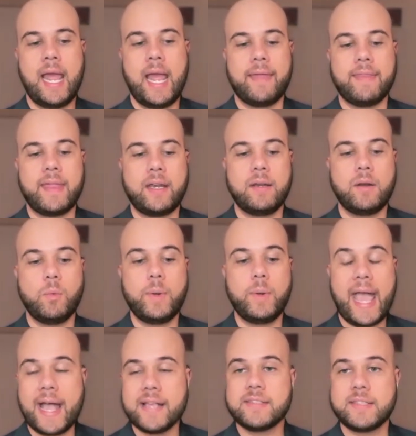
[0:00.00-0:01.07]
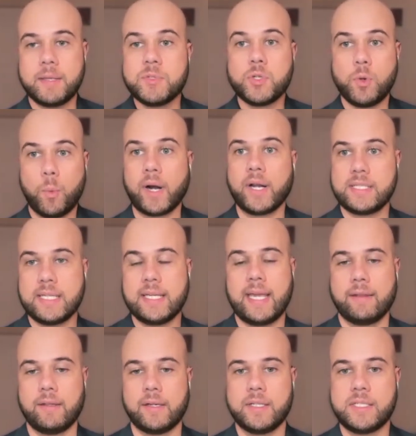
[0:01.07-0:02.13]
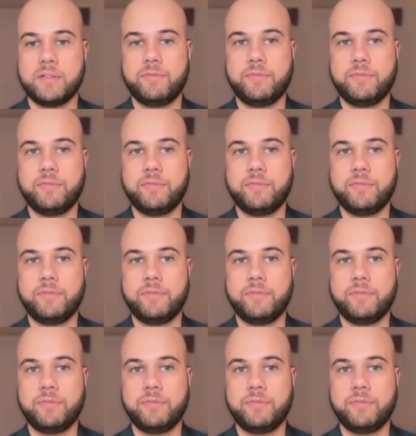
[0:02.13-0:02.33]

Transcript: And then we asked them to work together to